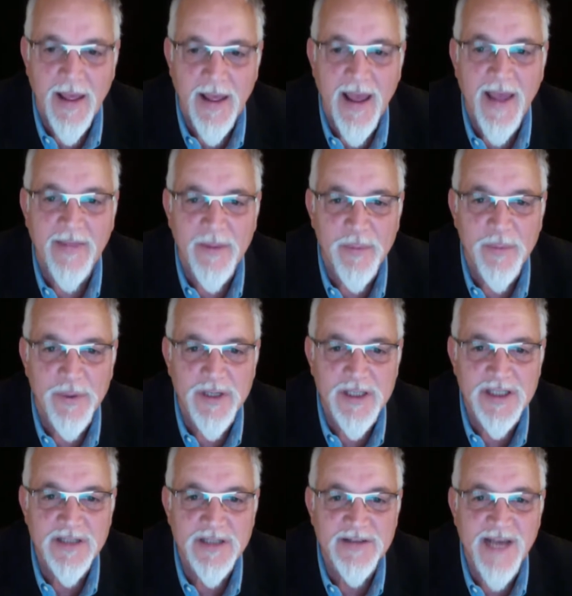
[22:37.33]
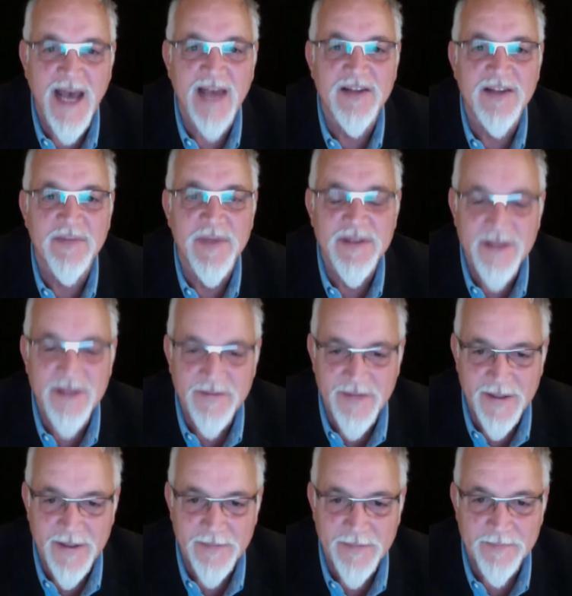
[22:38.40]
and the predictions are
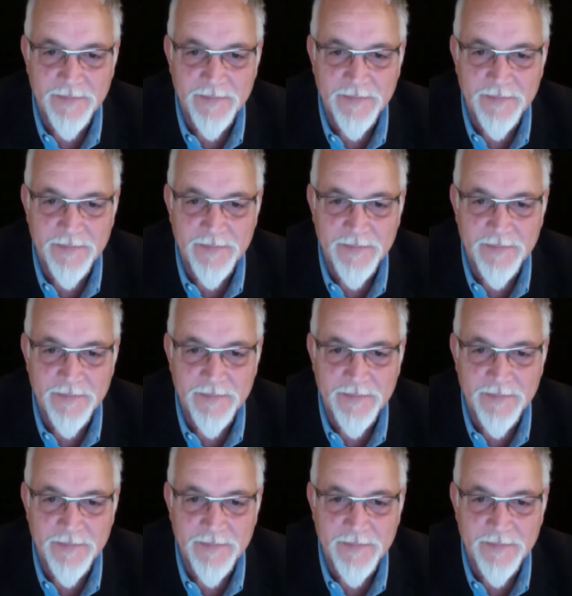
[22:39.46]
specific,